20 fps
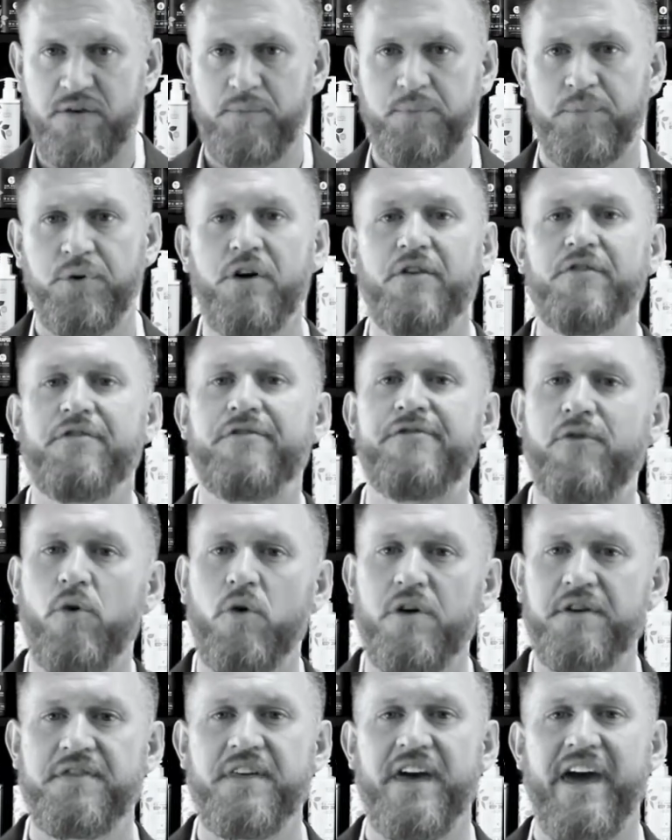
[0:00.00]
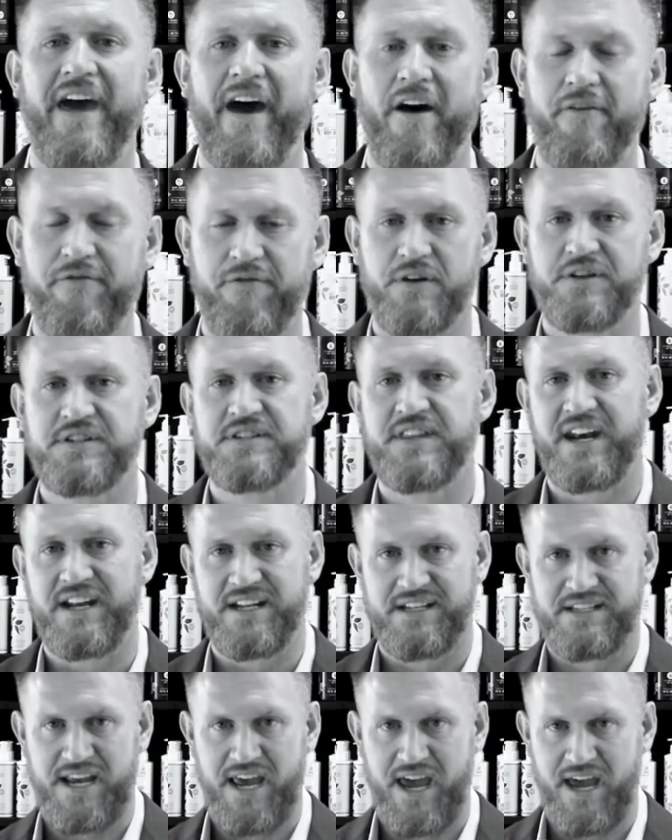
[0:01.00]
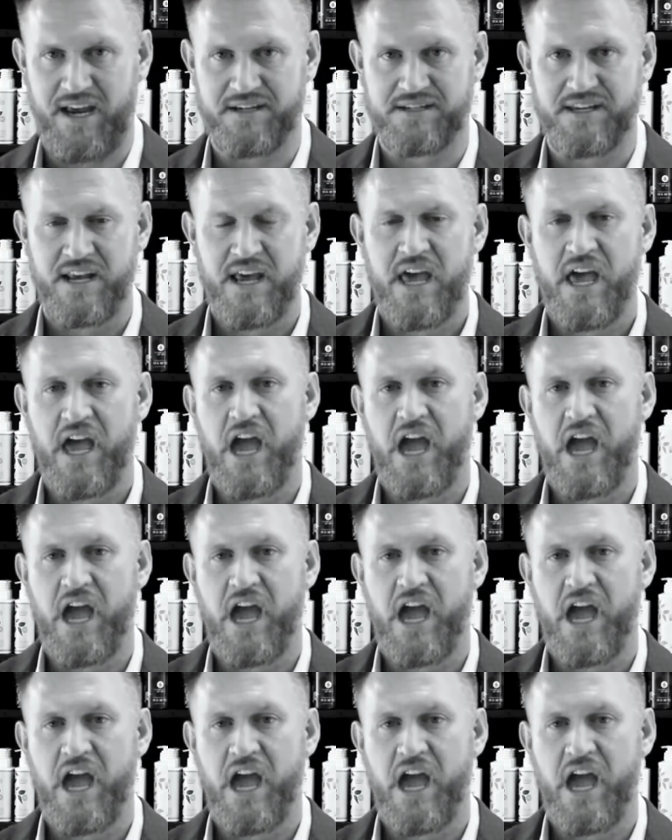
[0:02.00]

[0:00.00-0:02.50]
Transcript: and put forth the efforts that it takes